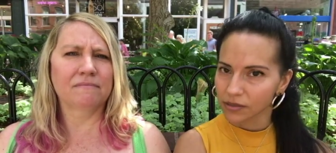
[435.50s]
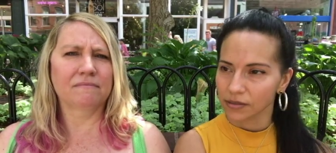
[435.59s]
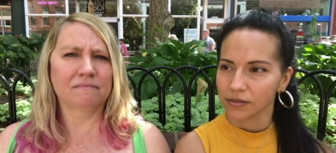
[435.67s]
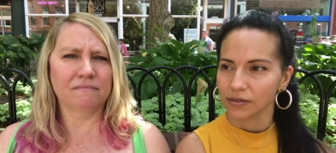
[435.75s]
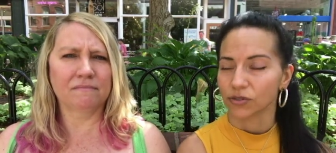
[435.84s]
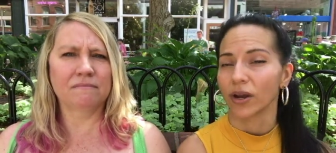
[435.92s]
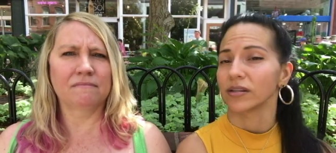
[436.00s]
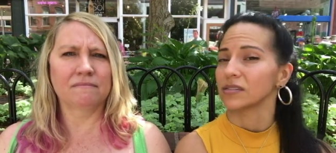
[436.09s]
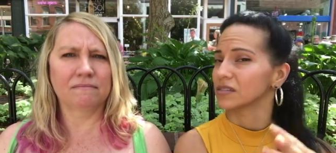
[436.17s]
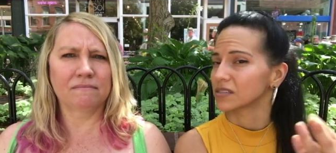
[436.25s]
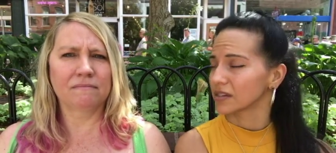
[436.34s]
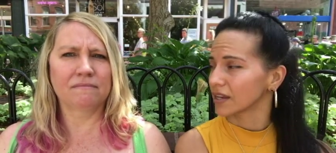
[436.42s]
Speaker 1: Mm -hmm. Try to mm-hmm.
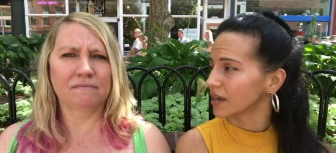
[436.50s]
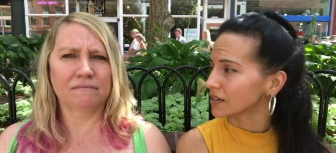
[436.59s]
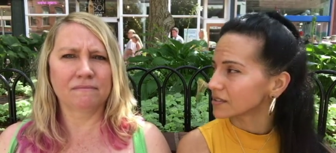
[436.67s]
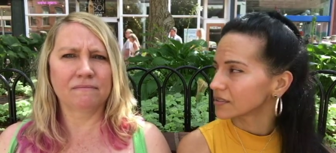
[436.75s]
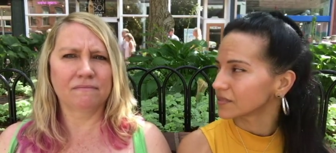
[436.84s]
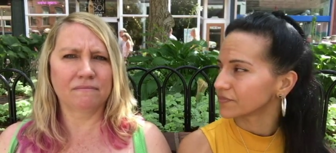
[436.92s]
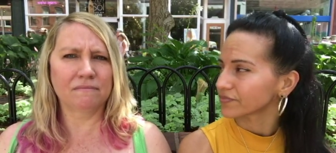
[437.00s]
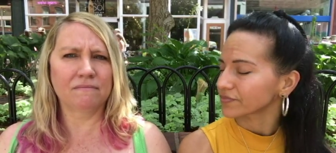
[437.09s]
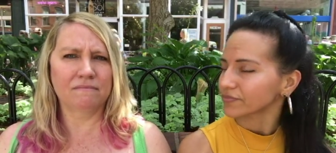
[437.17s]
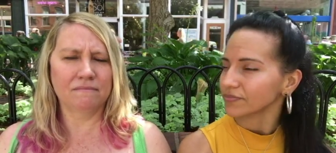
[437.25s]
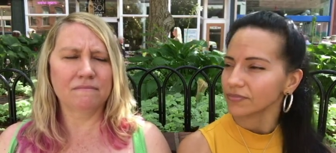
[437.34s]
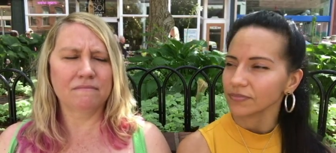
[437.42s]
disconnect. Mm
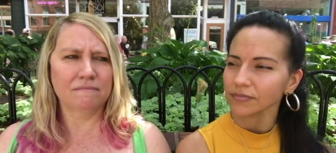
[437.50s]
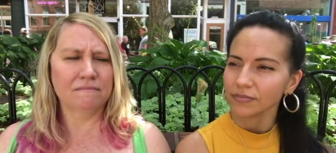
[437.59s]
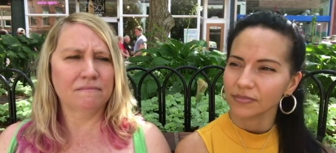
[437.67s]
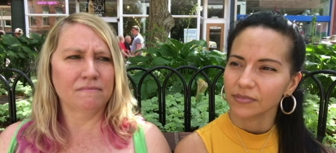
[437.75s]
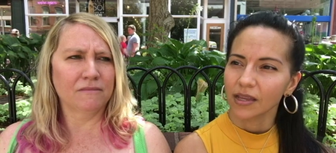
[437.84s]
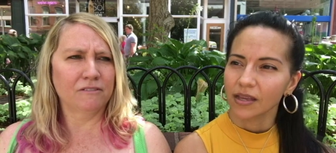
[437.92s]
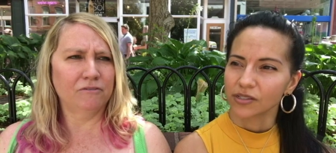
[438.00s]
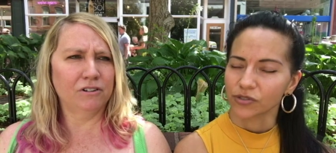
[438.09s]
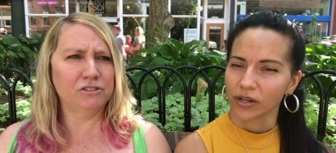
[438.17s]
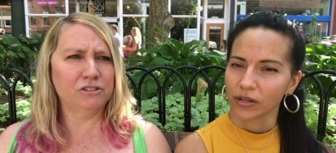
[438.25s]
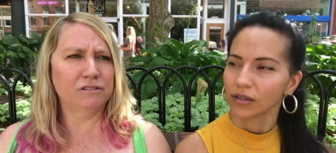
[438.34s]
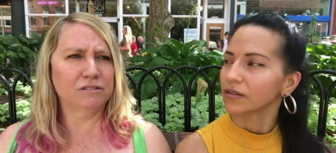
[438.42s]
-hmm.
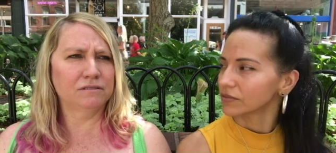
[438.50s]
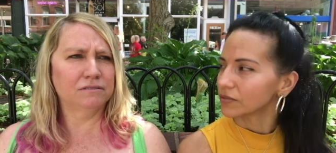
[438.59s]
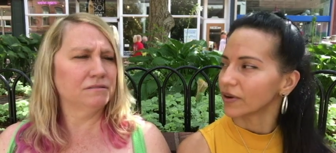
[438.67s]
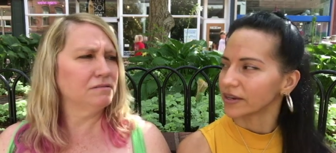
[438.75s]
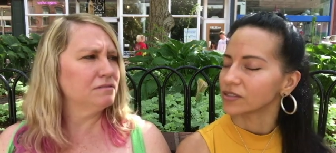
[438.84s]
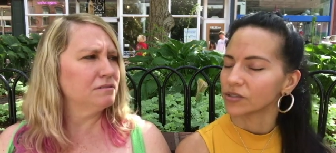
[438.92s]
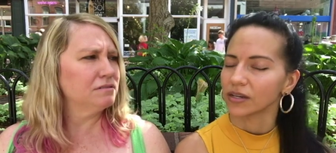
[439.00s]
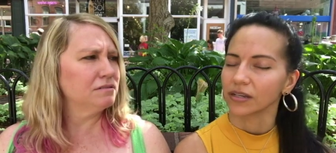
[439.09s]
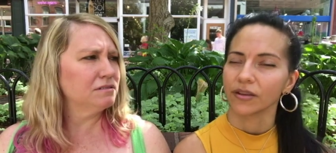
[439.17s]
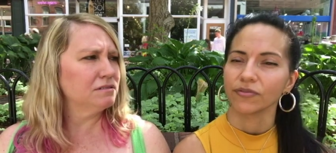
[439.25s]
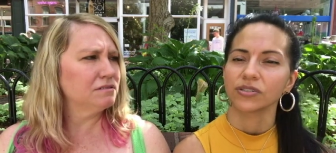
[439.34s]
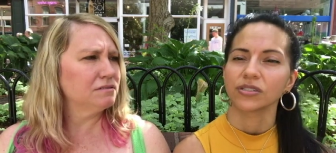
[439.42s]
Very try To, right? Try to
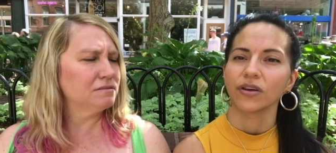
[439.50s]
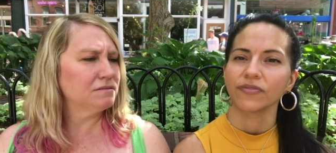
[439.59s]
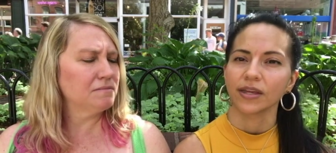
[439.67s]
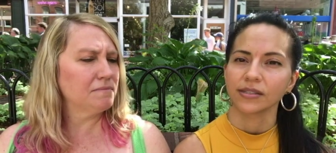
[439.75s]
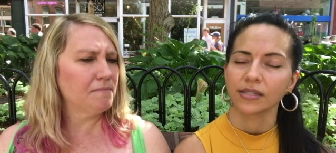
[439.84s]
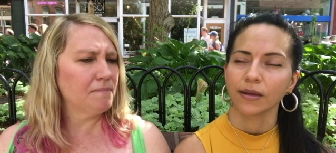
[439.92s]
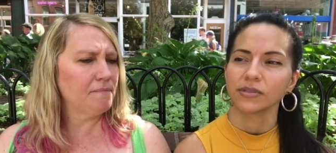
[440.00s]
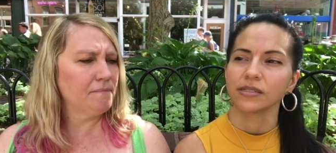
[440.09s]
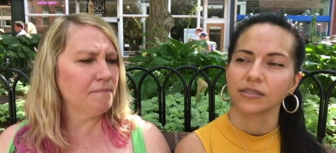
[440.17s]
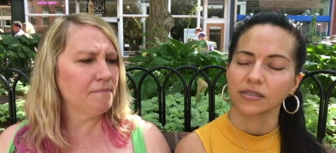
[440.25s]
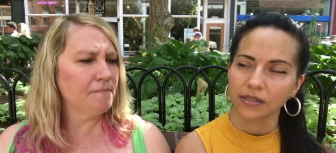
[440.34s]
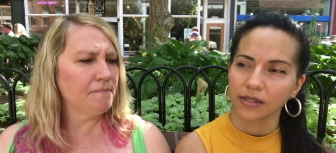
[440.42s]
give yourself that time to
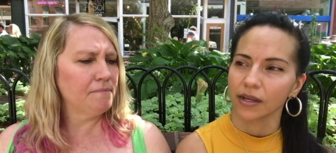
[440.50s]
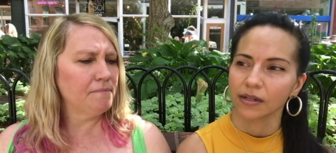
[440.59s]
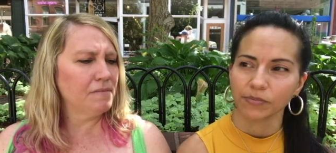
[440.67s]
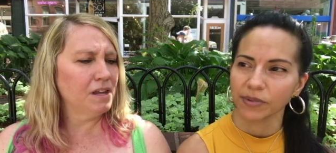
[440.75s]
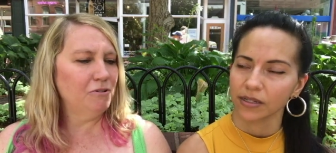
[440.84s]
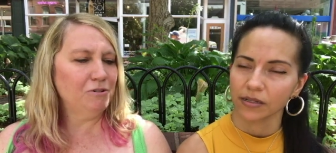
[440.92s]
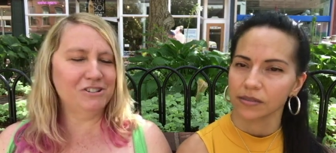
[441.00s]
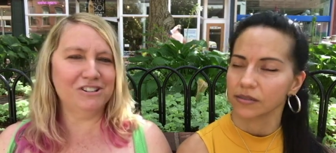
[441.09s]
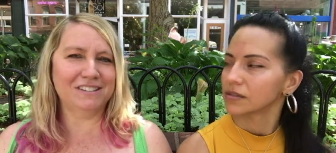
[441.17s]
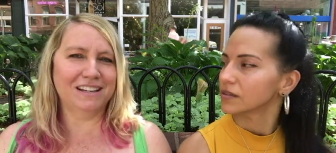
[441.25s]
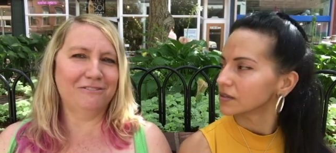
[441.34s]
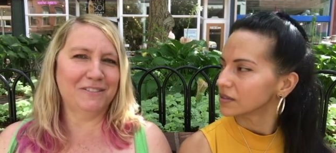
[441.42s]
disconnect because Well
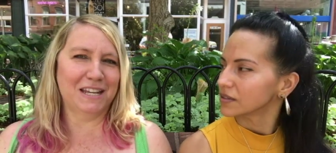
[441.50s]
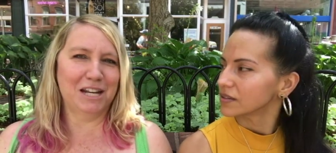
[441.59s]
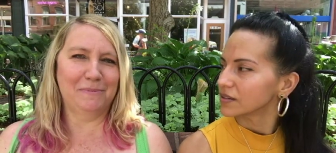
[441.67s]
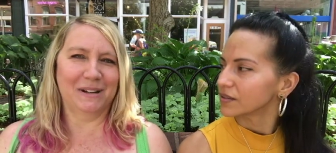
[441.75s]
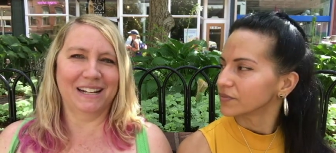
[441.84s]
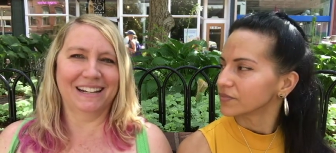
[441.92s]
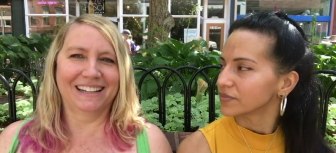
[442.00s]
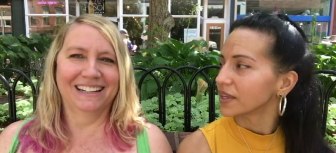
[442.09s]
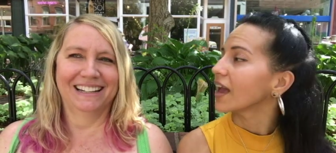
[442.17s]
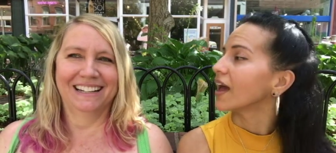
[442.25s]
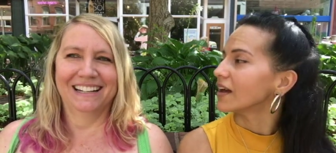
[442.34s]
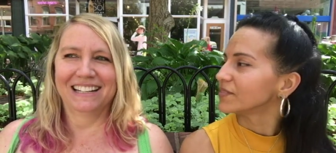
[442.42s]
just
Speaker 2: like with anybody.
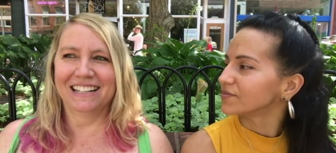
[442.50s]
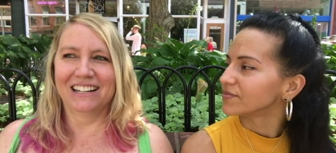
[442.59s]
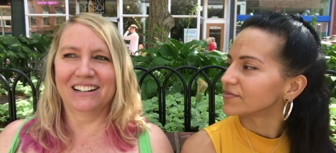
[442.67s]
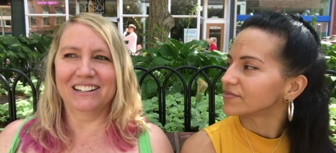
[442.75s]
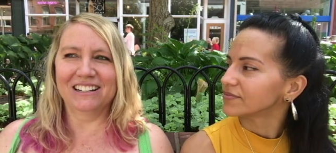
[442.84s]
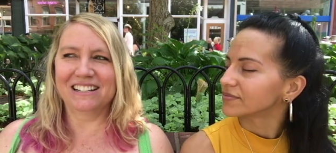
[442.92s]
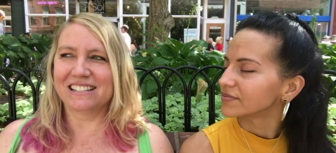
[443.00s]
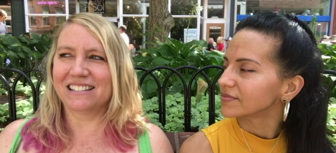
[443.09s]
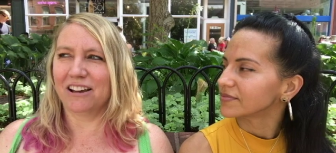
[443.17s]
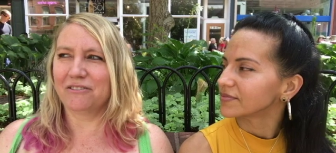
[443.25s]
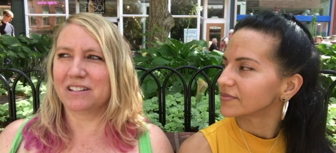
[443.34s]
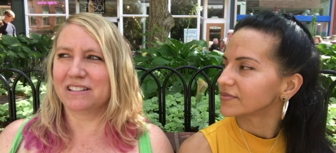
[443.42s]
Yeah. You know, you
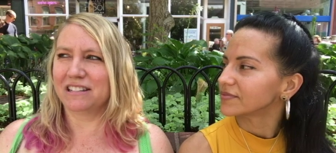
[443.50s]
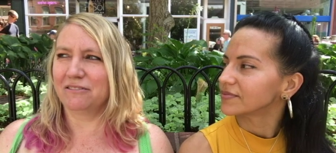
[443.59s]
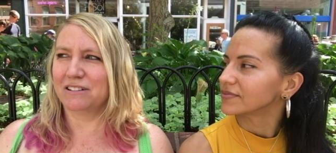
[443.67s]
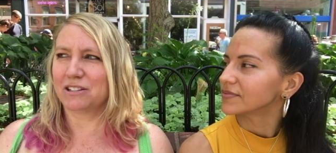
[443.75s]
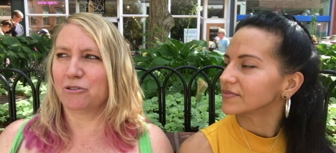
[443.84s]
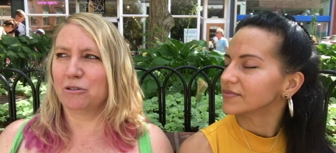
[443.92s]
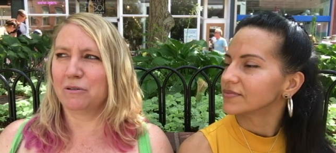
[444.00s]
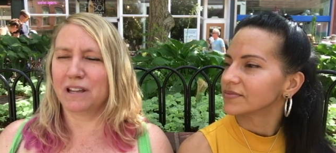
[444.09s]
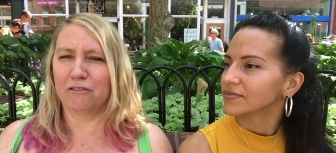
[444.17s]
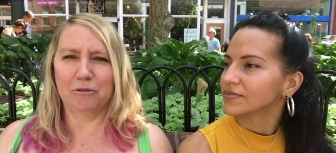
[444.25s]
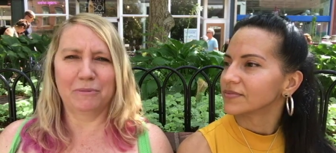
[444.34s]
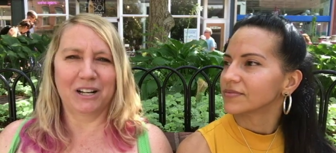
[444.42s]
just have to see what's cool with
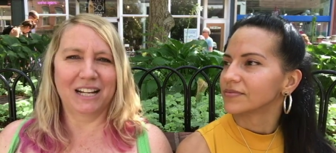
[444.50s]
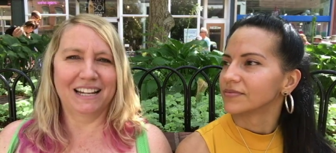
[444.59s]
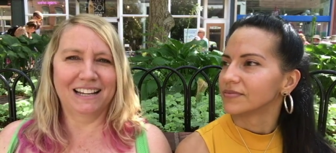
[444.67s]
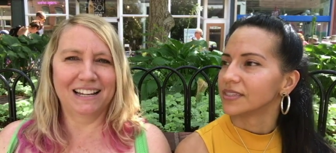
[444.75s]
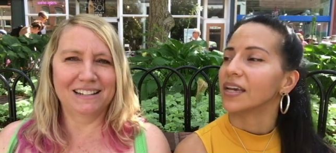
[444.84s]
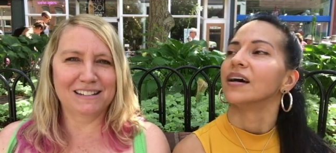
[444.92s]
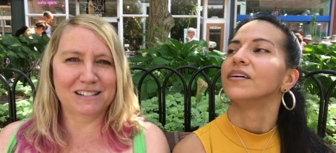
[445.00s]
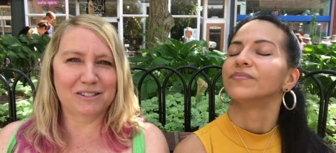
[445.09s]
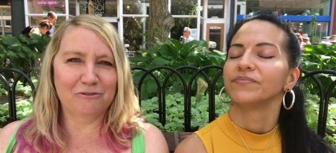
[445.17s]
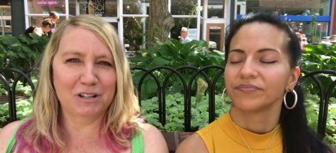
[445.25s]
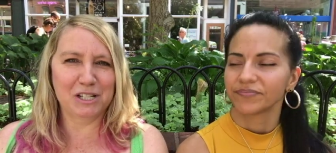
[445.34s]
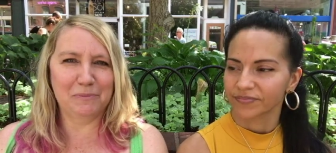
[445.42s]
everybody and yeah.
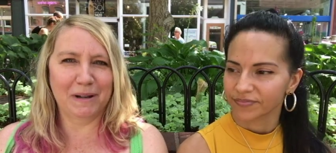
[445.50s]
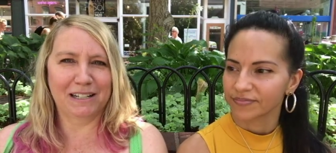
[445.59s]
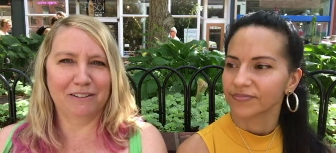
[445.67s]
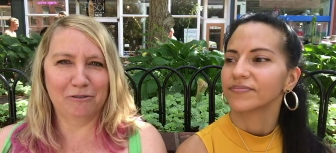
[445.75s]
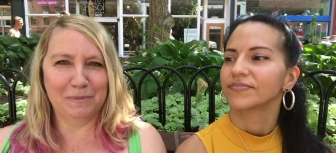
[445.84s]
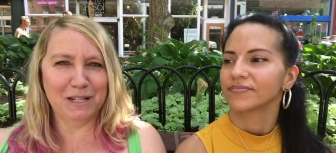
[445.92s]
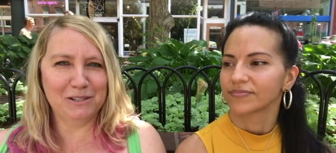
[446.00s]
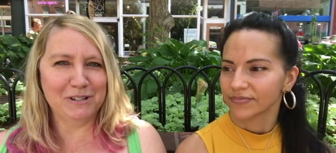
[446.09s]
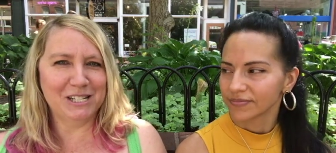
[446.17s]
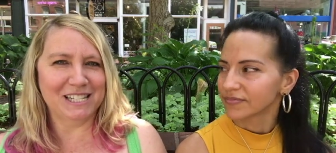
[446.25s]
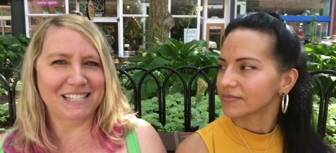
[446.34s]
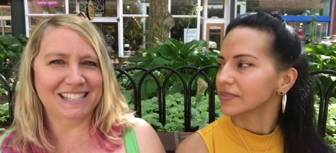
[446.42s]
just respect everybody's
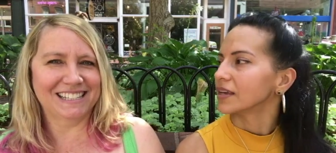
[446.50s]
wishes.